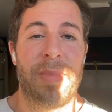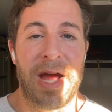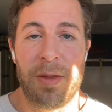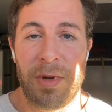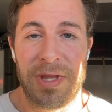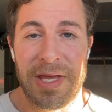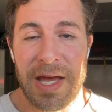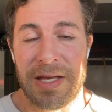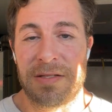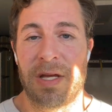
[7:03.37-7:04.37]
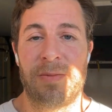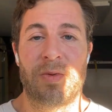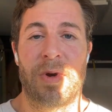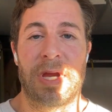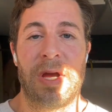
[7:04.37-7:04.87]
bodybuilding S
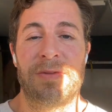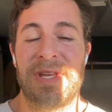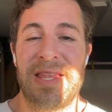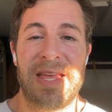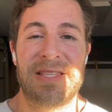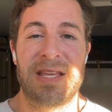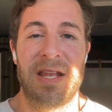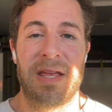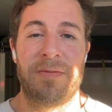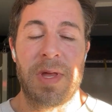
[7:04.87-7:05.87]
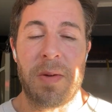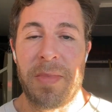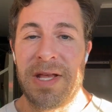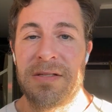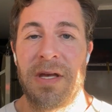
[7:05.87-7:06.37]
types workouts, and that's going to give them that
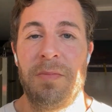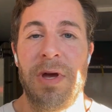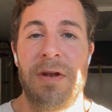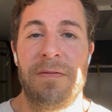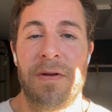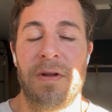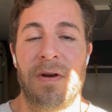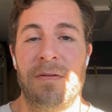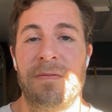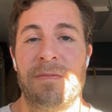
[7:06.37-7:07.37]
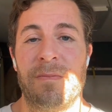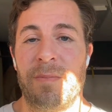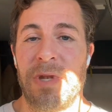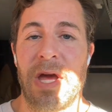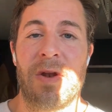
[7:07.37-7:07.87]
baseline benefit of
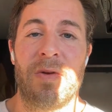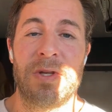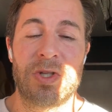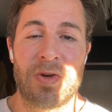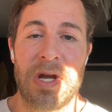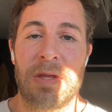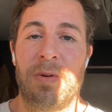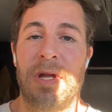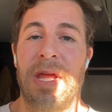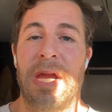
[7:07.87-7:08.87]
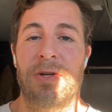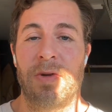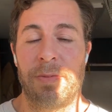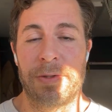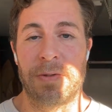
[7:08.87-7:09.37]
not only strength but
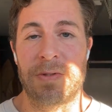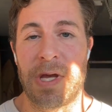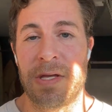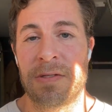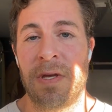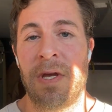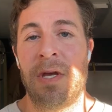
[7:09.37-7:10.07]
actual muscle size.